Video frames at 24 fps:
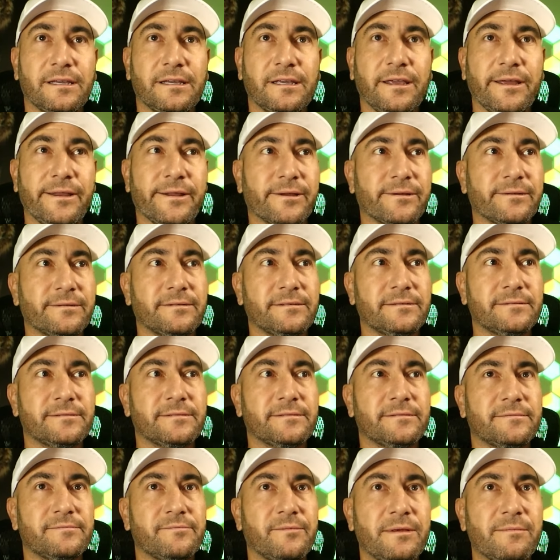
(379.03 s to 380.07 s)

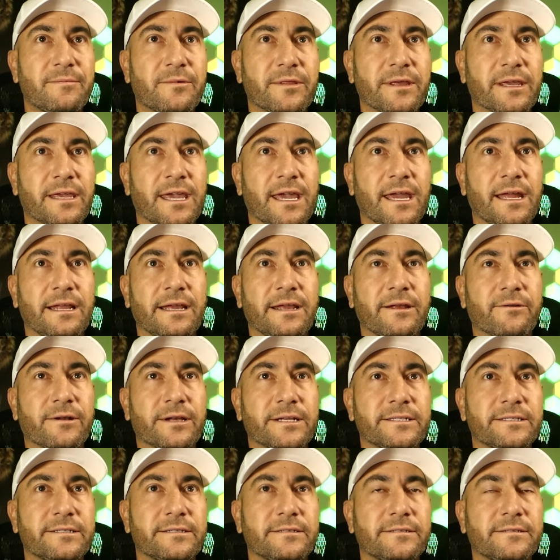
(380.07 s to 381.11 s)
people that can't hear
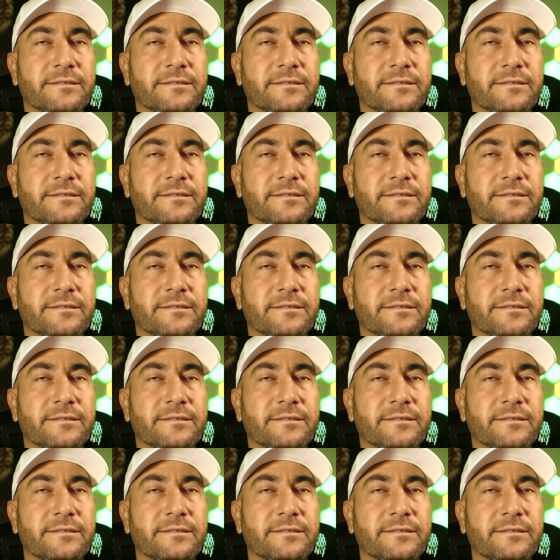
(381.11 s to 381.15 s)
us.